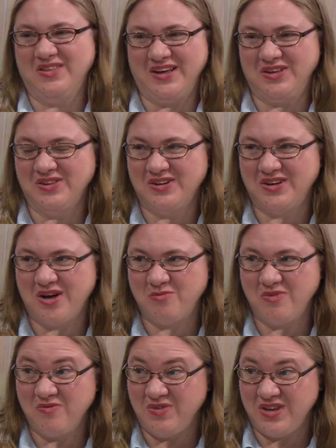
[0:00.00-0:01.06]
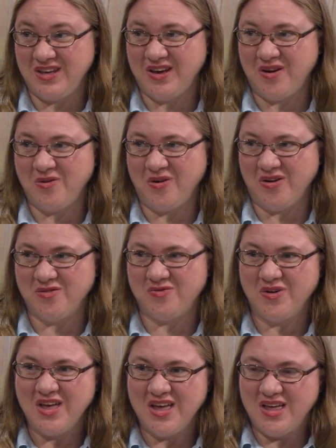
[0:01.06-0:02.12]
like look up video of
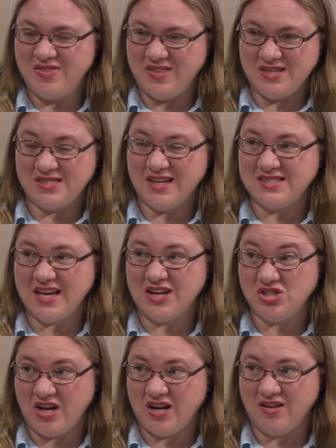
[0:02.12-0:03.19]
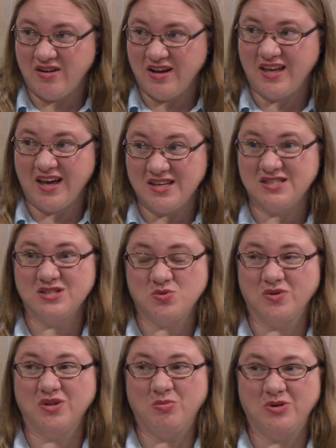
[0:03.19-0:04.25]
these things hatching out of their egg case. It's
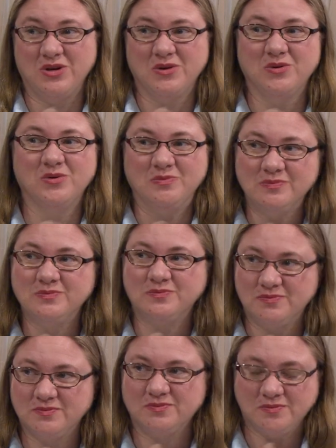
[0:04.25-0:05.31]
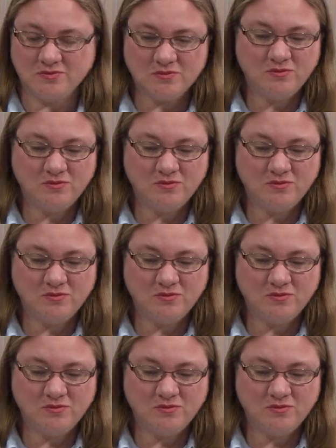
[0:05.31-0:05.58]
really pretty cool. All right.